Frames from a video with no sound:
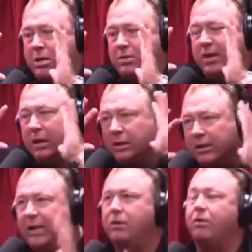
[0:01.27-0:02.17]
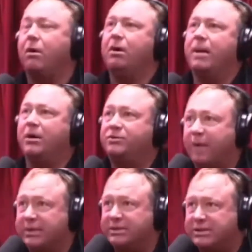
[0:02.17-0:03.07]
The elite are all about
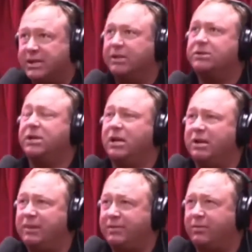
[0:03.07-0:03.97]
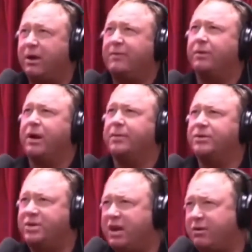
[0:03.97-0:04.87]
transcendence and living forever and the
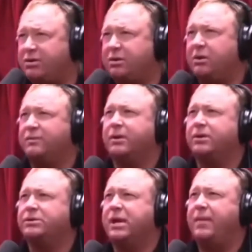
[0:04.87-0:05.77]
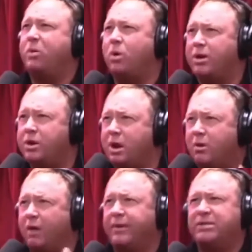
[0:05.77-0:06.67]
secrets of the universe, and they want to know
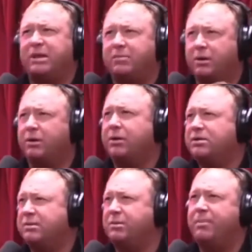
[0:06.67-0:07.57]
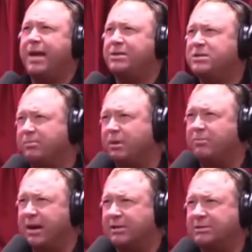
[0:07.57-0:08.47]
all this. Some are good, some are bad, some are a
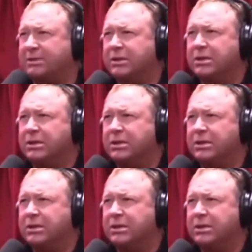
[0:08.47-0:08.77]
mix.